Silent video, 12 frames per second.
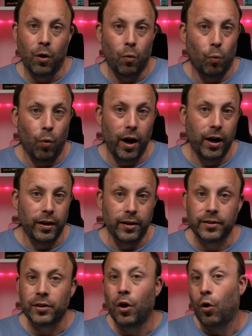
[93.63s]

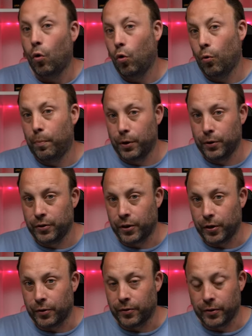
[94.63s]
wireless, or
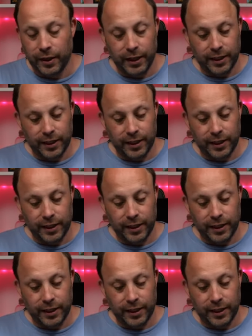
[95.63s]
Bluetooth,